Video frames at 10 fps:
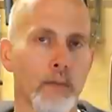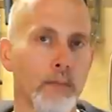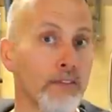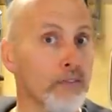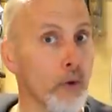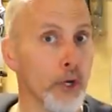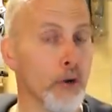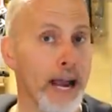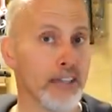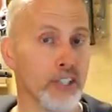before
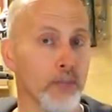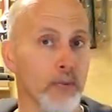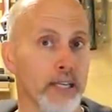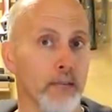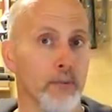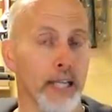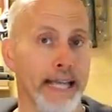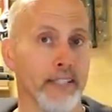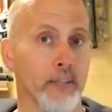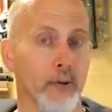you're actually ready to
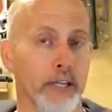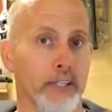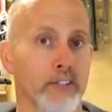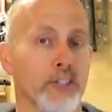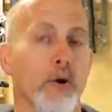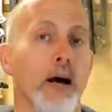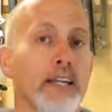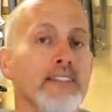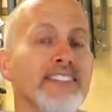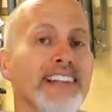plant your onions. So
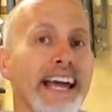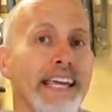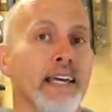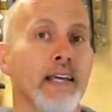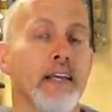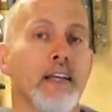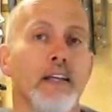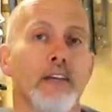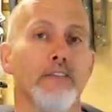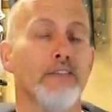onions like
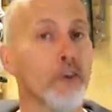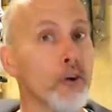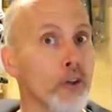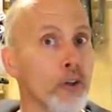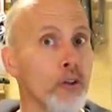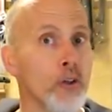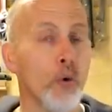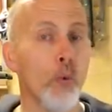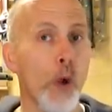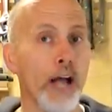fertile,
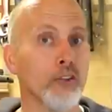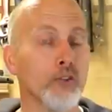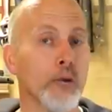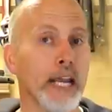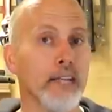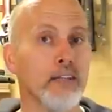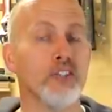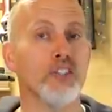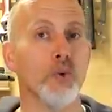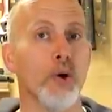well-drained
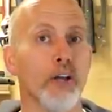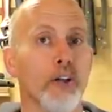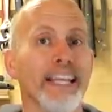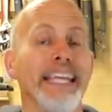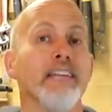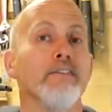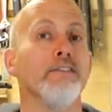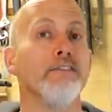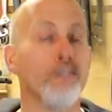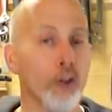soil in
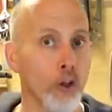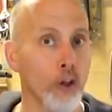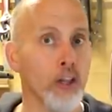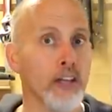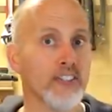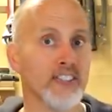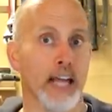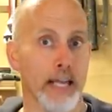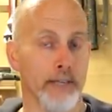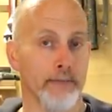full
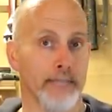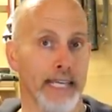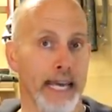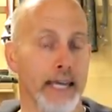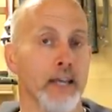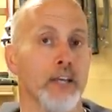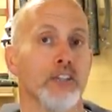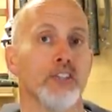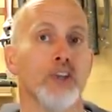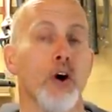sun. Okay,
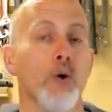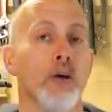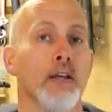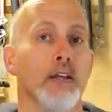so